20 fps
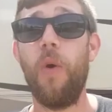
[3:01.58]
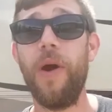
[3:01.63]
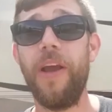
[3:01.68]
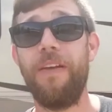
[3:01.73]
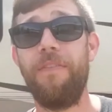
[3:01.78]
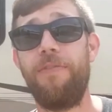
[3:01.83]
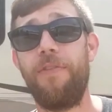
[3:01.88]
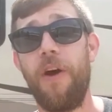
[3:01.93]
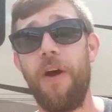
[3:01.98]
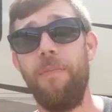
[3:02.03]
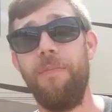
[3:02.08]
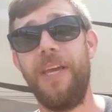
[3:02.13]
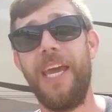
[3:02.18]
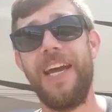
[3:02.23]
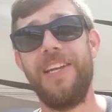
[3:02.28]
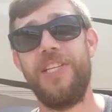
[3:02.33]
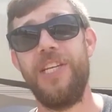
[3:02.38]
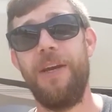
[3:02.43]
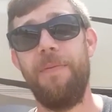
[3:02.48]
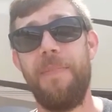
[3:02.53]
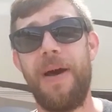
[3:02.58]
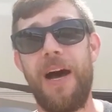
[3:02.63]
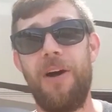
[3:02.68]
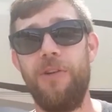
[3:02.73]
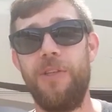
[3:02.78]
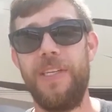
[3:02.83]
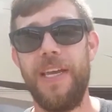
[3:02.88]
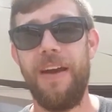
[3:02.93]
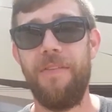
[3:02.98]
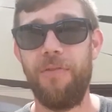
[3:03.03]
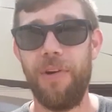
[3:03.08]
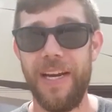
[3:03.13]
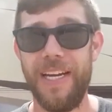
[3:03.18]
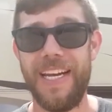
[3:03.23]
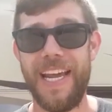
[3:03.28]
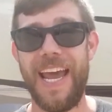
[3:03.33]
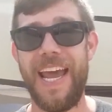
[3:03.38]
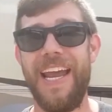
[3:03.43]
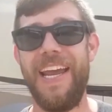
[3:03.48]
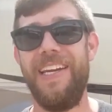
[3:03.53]
going from catching a mouse every
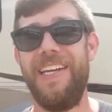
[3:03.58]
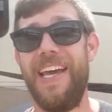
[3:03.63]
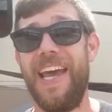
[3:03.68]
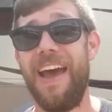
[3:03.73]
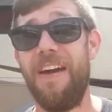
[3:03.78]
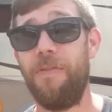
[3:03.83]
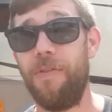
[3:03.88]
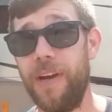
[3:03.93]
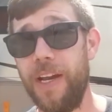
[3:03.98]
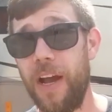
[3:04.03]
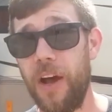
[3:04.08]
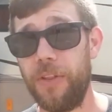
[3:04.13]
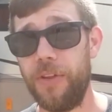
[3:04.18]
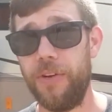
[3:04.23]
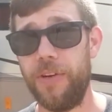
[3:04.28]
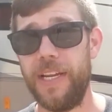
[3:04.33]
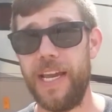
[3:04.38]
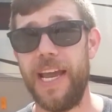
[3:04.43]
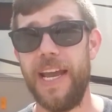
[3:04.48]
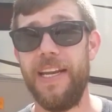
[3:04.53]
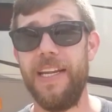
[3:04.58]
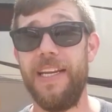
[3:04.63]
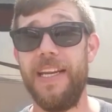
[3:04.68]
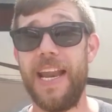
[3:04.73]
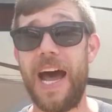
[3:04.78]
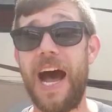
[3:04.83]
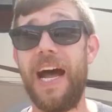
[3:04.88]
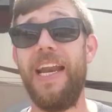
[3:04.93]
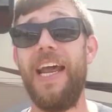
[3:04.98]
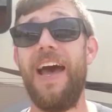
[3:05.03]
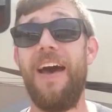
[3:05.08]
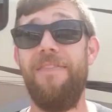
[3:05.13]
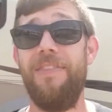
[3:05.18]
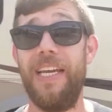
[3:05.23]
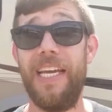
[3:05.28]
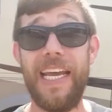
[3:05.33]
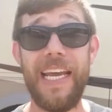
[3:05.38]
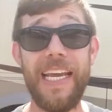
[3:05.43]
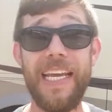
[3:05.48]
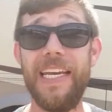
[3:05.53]
day to every other day to not
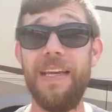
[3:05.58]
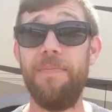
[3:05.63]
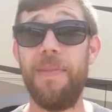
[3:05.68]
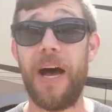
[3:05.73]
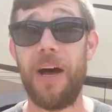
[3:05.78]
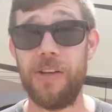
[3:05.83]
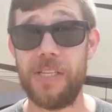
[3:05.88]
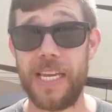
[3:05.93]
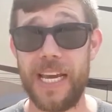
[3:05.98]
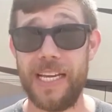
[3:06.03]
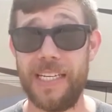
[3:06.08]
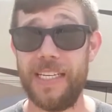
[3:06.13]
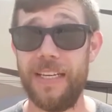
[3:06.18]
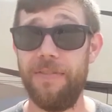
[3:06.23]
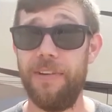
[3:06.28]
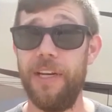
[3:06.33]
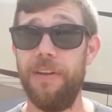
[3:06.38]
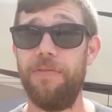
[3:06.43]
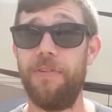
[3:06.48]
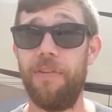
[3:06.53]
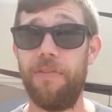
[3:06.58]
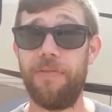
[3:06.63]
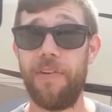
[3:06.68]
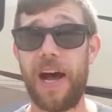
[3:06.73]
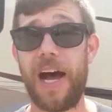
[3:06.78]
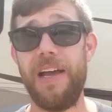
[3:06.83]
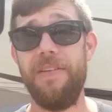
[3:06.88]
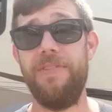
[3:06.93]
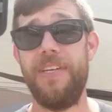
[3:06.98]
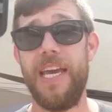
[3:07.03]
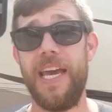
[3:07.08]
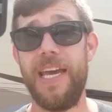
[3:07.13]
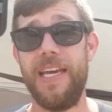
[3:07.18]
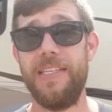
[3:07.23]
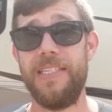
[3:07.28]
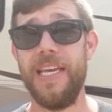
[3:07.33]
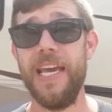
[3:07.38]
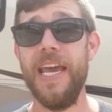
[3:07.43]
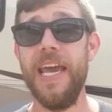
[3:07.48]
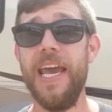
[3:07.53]
having any mouse activity for five
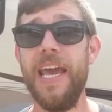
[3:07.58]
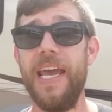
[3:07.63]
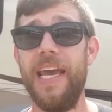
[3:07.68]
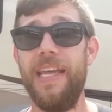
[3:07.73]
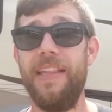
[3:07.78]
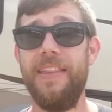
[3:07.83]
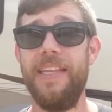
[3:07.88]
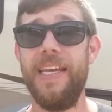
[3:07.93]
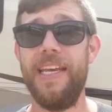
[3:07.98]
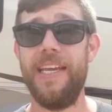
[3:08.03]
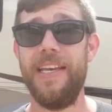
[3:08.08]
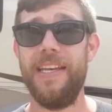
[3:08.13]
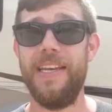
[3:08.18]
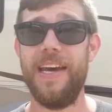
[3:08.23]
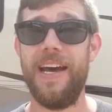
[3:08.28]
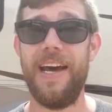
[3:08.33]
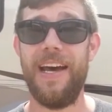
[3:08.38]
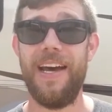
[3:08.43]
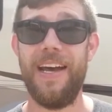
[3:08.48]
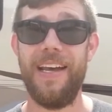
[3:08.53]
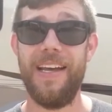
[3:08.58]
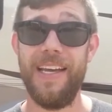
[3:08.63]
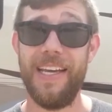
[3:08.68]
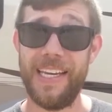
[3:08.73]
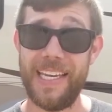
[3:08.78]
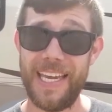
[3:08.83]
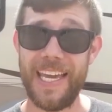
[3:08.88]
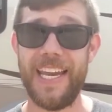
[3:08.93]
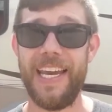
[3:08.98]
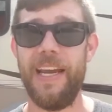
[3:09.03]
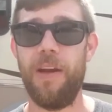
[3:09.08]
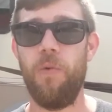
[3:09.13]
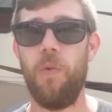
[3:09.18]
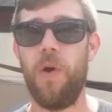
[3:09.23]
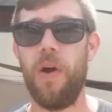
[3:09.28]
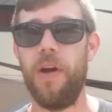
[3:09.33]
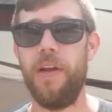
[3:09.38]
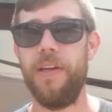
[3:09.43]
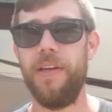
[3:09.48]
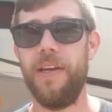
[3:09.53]
days, and then uh, getting
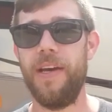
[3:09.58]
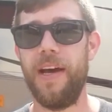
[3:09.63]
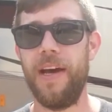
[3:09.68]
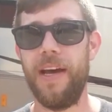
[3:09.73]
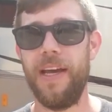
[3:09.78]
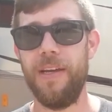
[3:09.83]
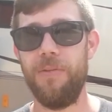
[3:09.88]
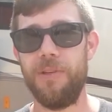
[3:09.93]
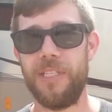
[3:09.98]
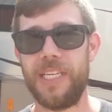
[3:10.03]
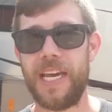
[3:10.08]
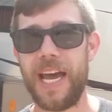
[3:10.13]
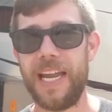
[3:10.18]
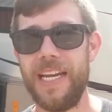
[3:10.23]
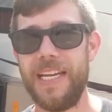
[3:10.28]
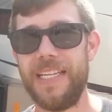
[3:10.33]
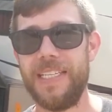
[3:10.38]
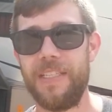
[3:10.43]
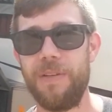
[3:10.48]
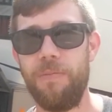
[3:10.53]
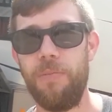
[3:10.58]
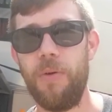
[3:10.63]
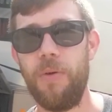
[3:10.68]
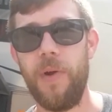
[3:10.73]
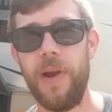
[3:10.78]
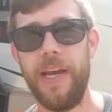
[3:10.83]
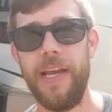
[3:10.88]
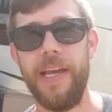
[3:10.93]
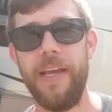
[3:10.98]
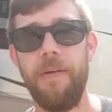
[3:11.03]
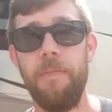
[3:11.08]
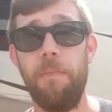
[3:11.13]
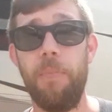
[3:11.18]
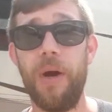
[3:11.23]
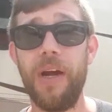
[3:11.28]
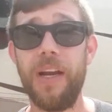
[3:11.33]
one, uh, it was kind of disappointing.